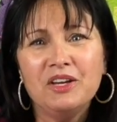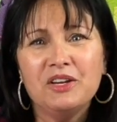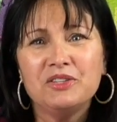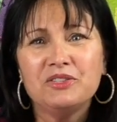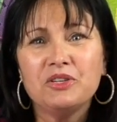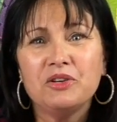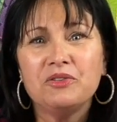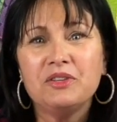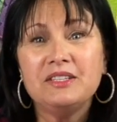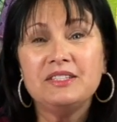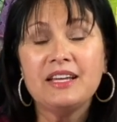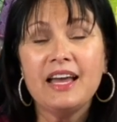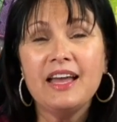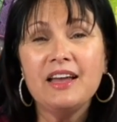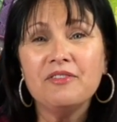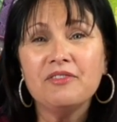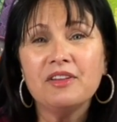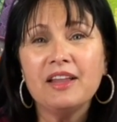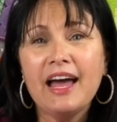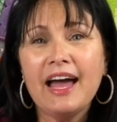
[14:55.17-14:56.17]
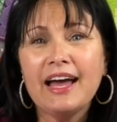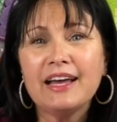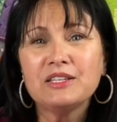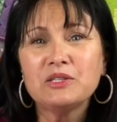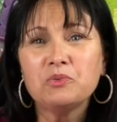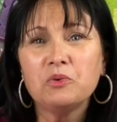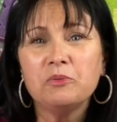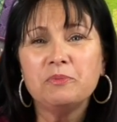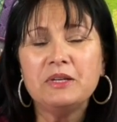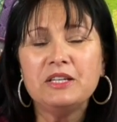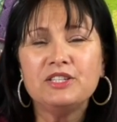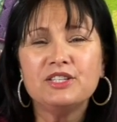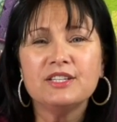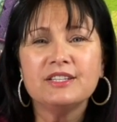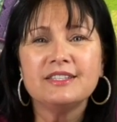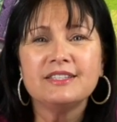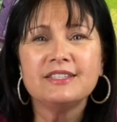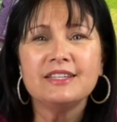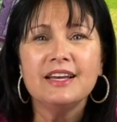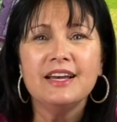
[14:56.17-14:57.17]
So the day of class will be
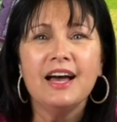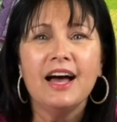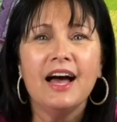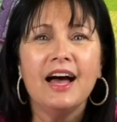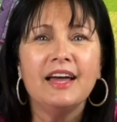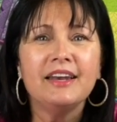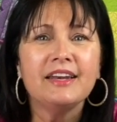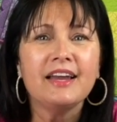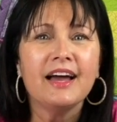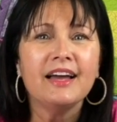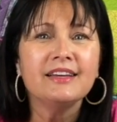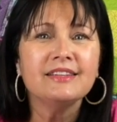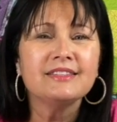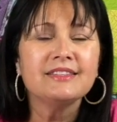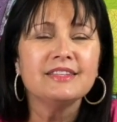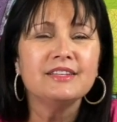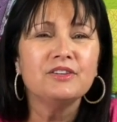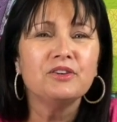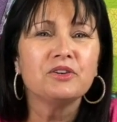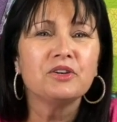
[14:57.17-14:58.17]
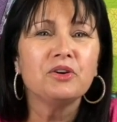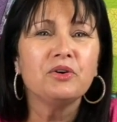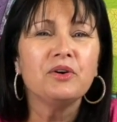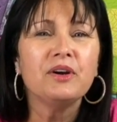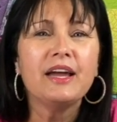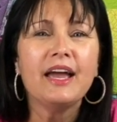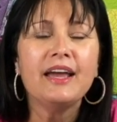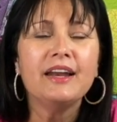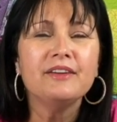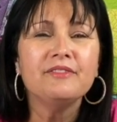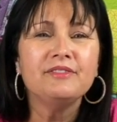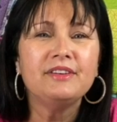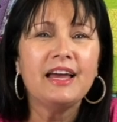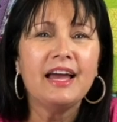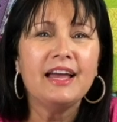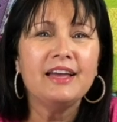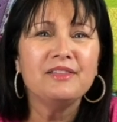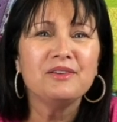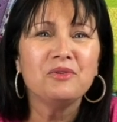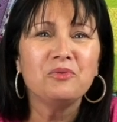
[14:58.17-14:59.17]
just a nice little creative
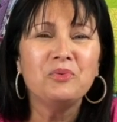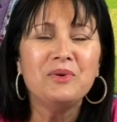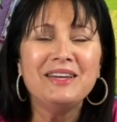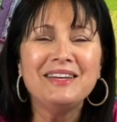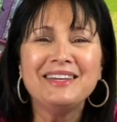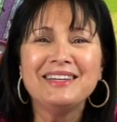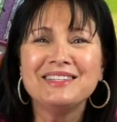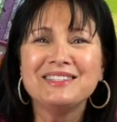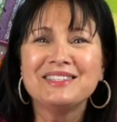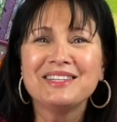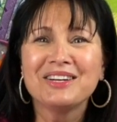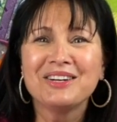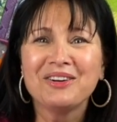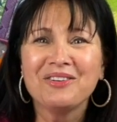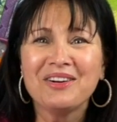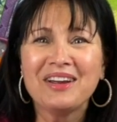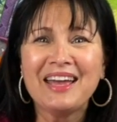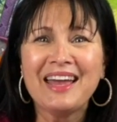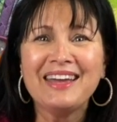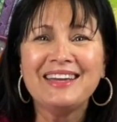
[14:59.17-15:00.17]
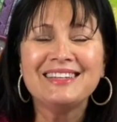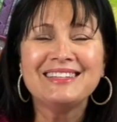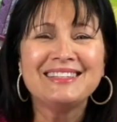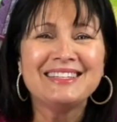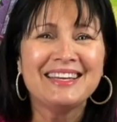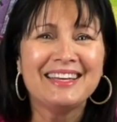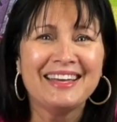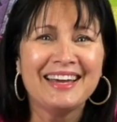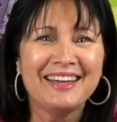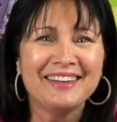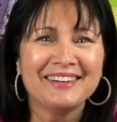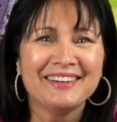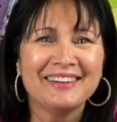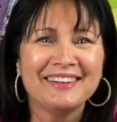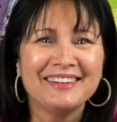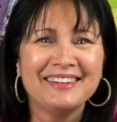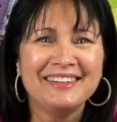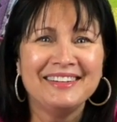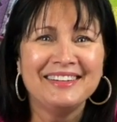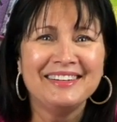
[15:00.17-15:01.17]
day that we get to create together.